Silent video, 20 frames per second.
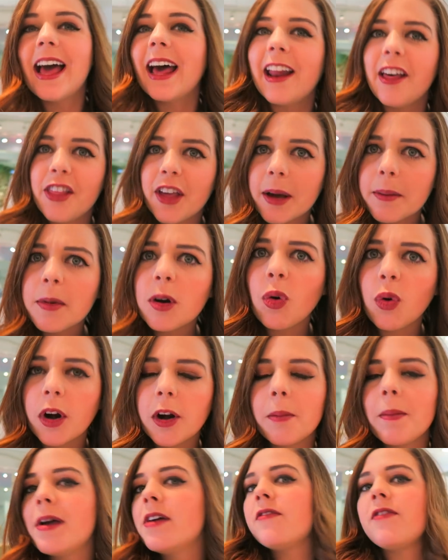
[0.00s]
And I think I'm gonna
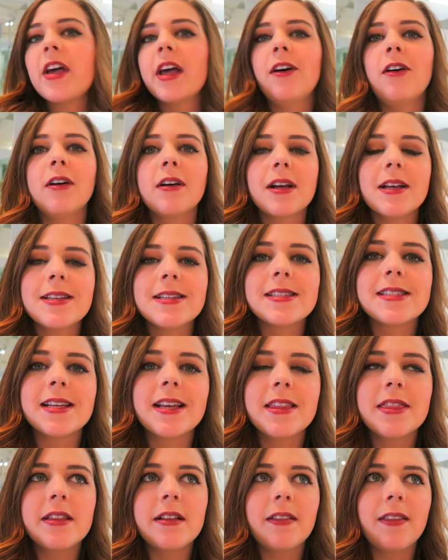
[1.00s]
order my veil because
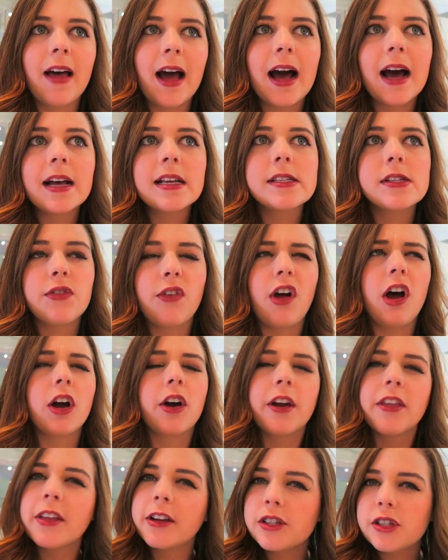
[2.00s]
in the last vlog,
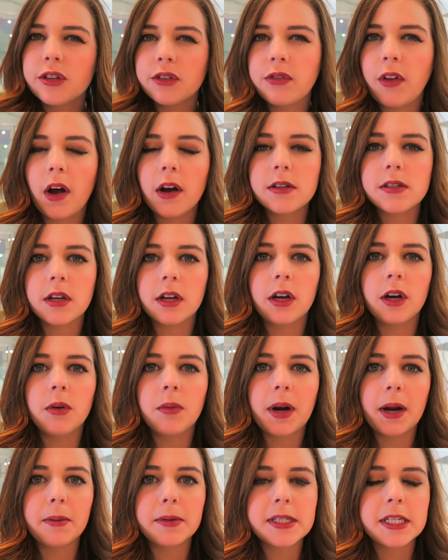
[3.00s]
or I think two vlogs ago
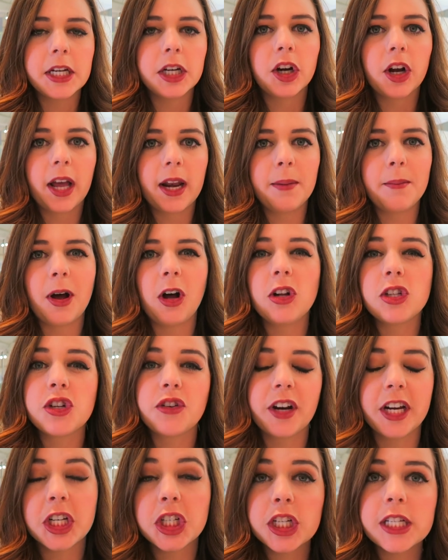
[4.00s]
when I was here getting my
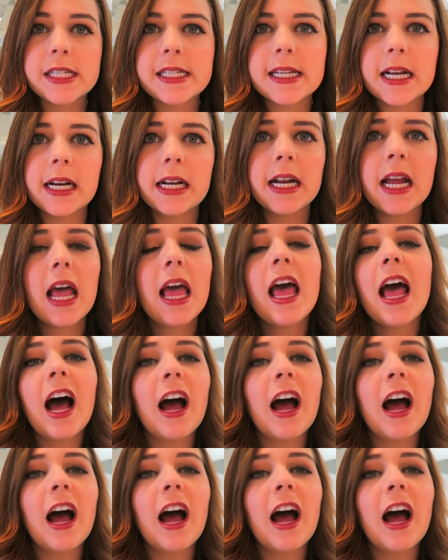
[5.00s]
alterations done,